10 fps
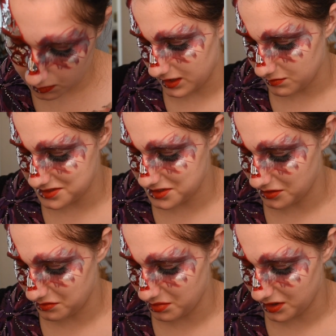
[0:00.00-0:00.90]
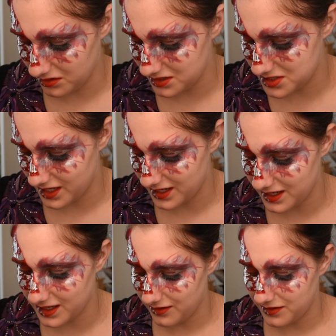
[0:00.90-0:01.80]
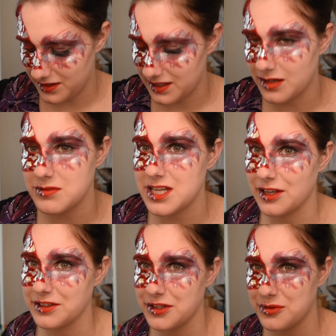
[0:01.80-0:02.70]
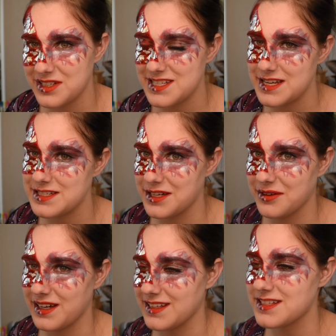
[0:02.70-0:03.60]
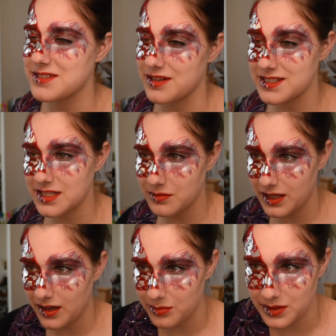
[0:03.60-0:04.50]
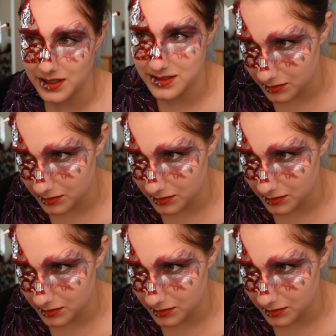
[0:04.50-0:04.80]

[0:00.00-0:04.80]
I am so apologetic. I feel like I'm telling you what to do, and that's stressing me out because